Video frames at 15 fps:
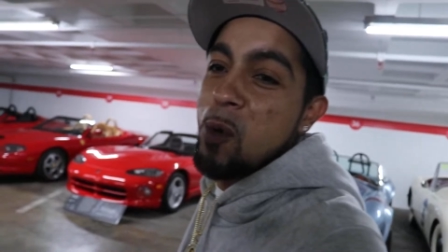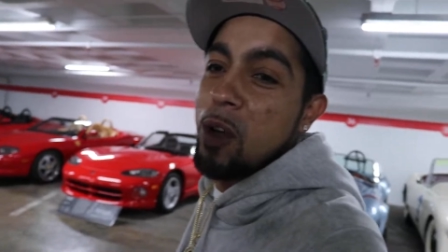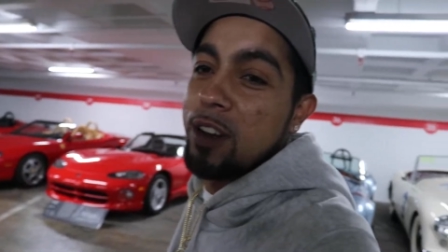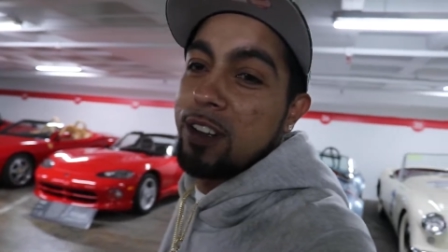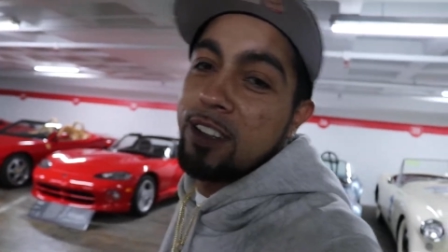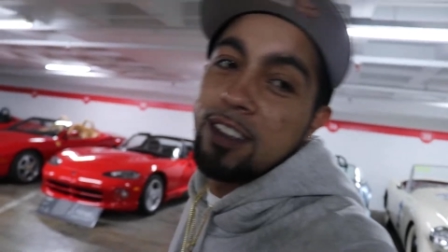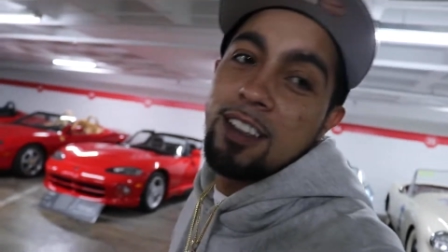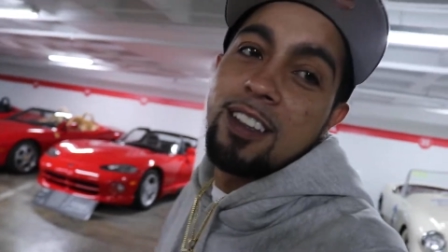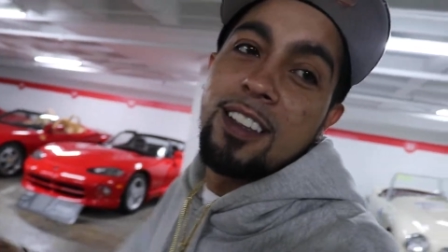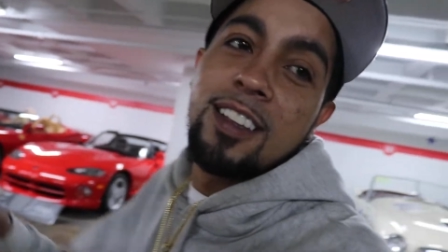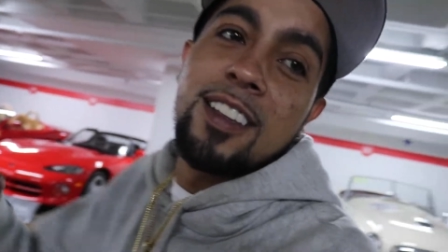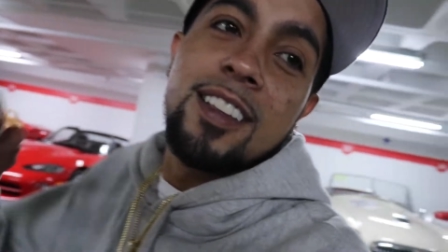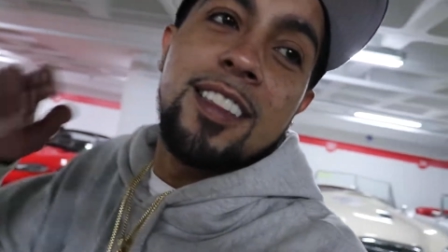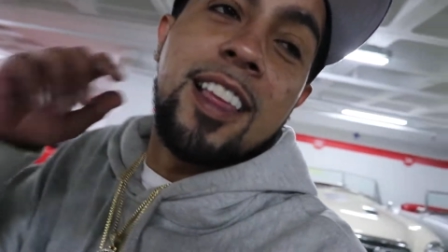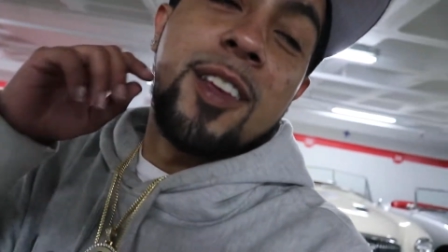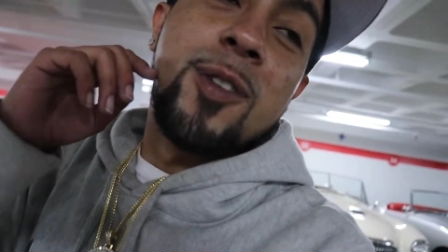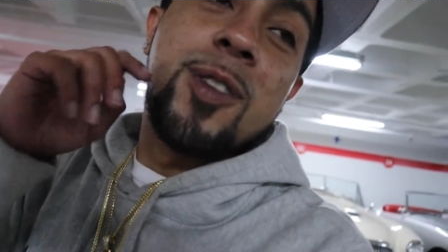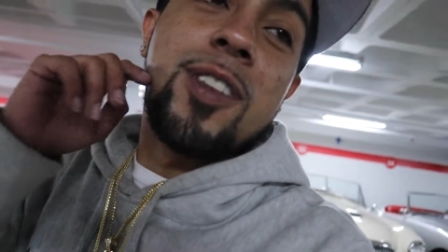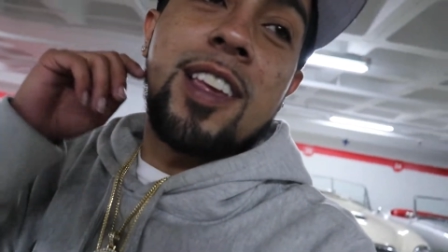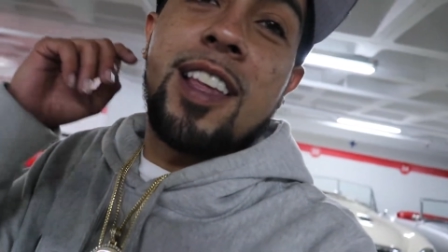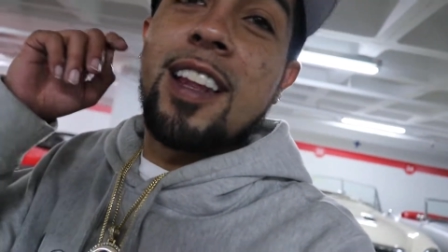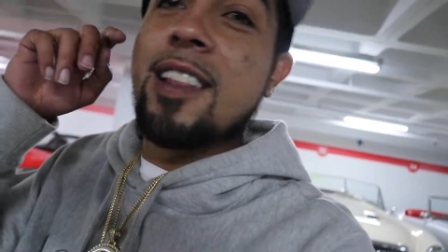one that you've
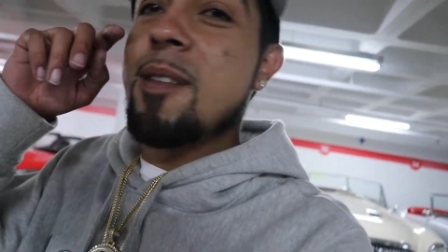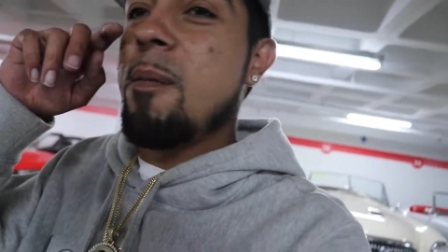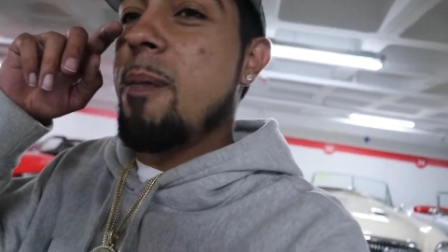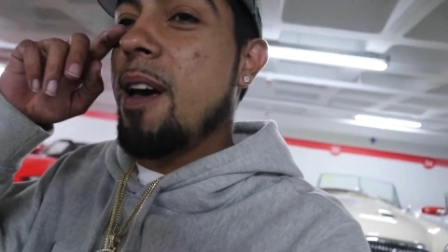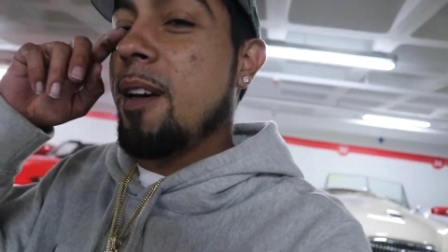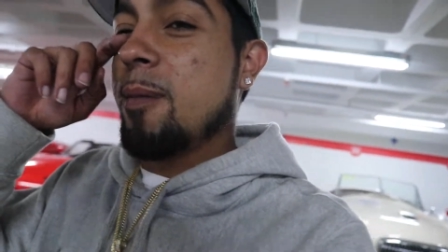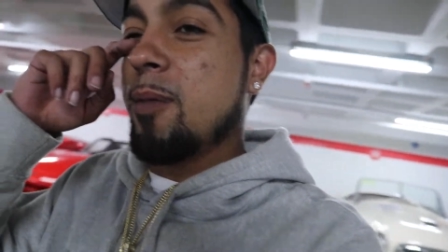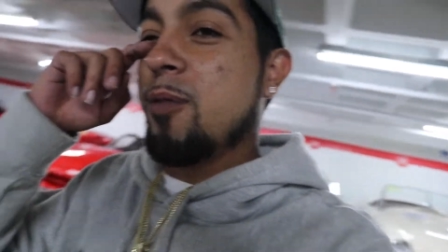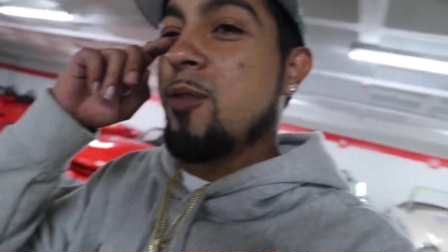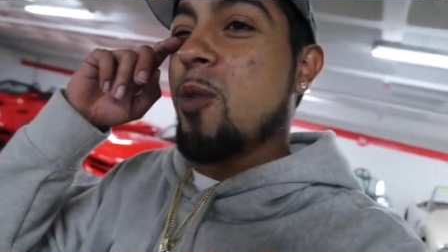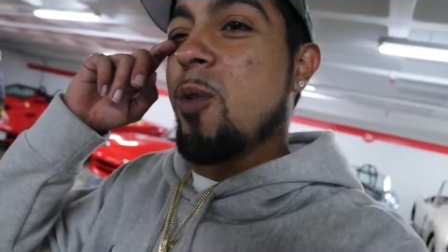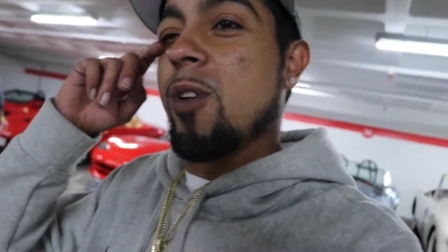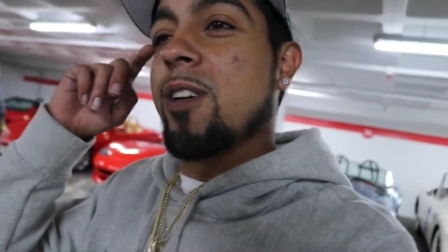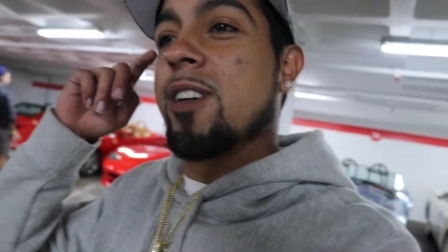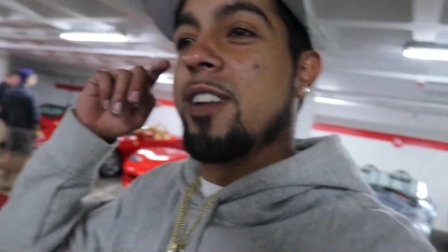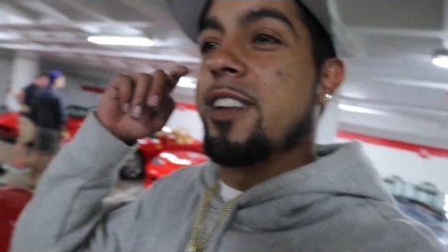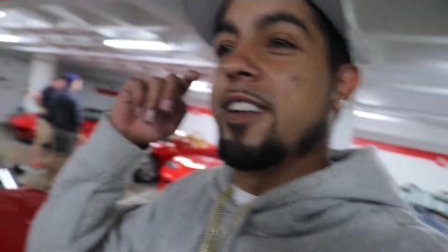seen in the back before.